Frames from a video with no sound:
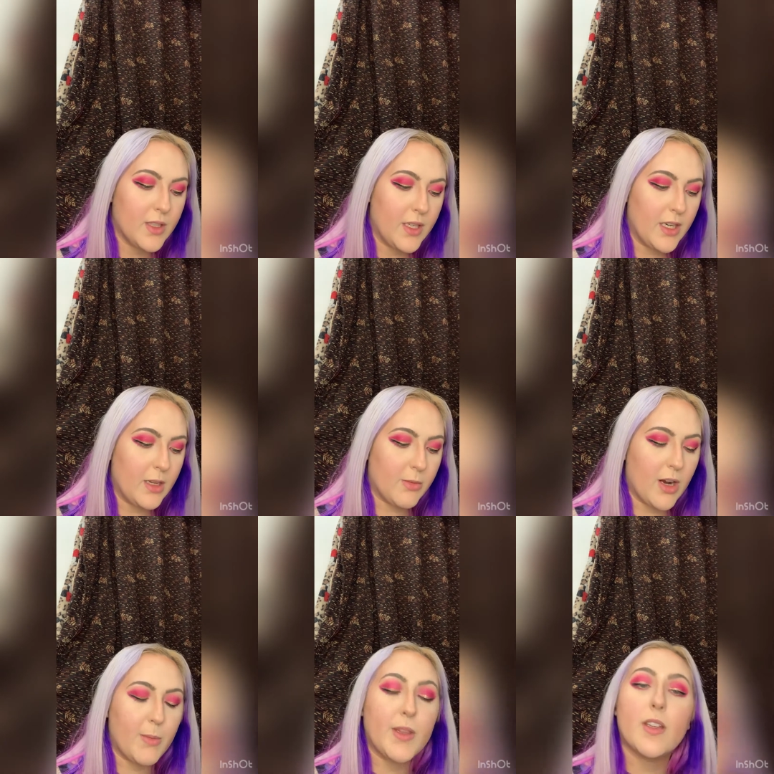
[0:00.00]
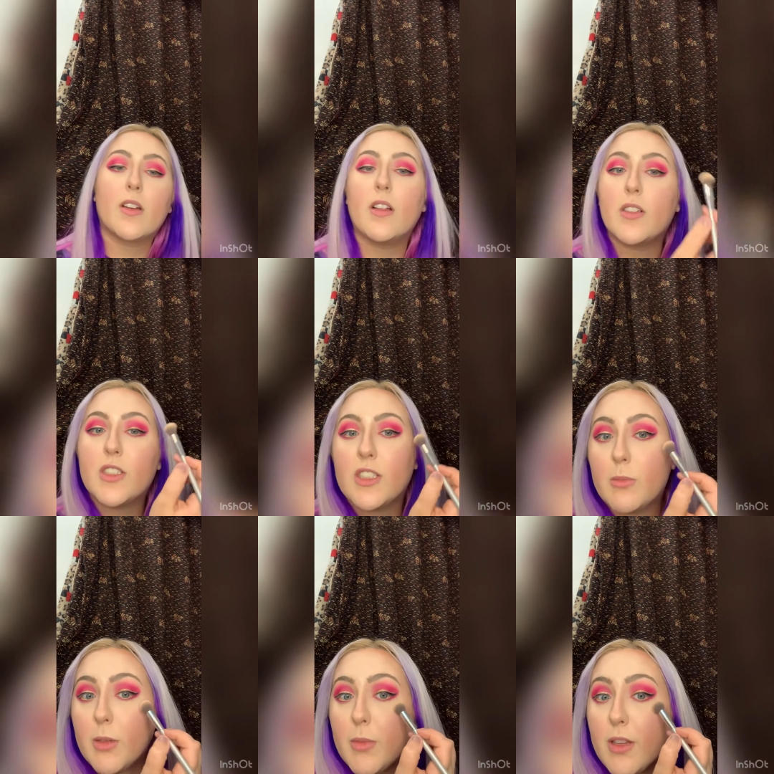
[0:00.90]
There. I'm grabbing the color
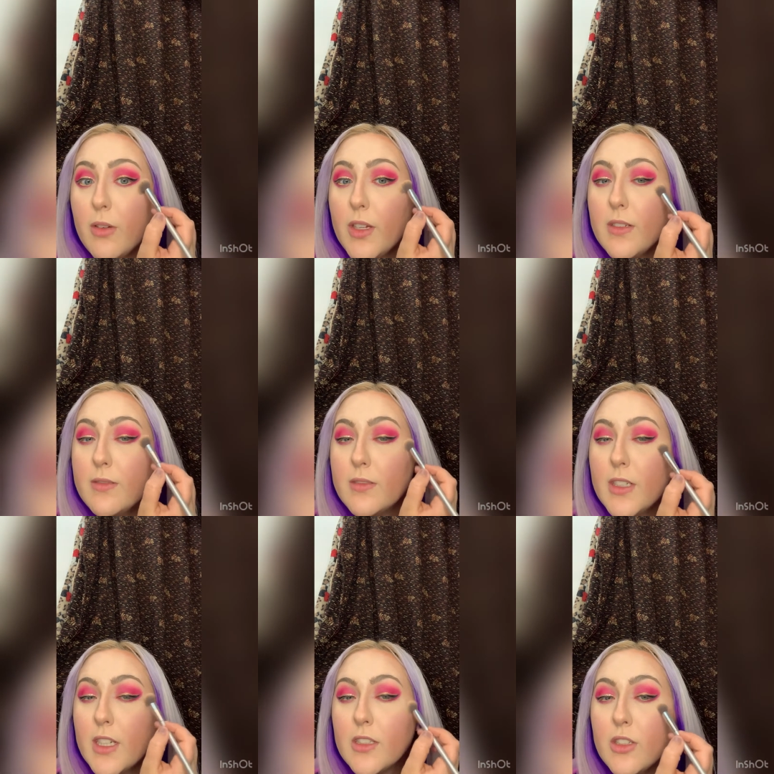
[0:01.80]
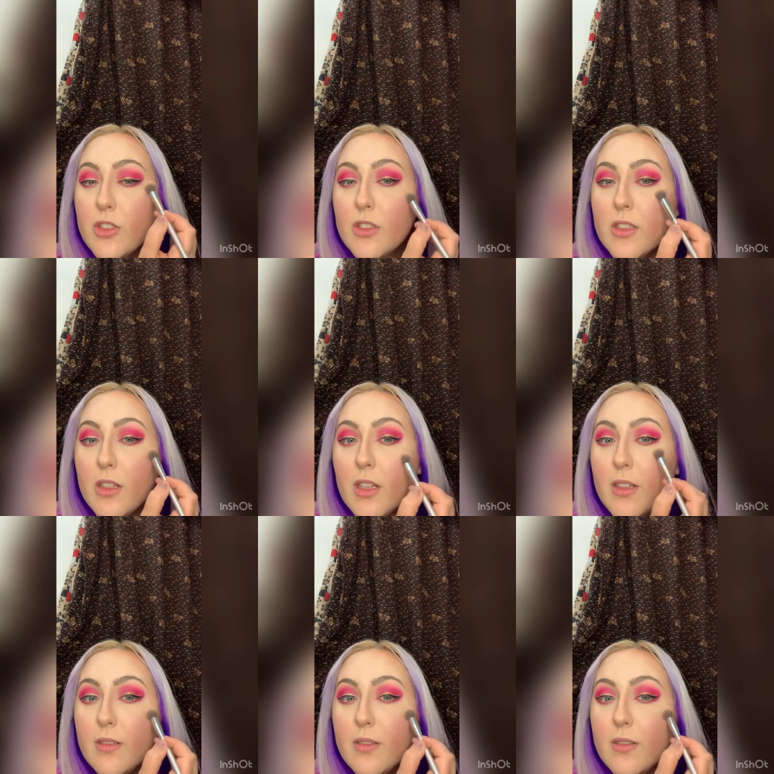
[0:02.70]
Summer, by the way. I guess I should have said that.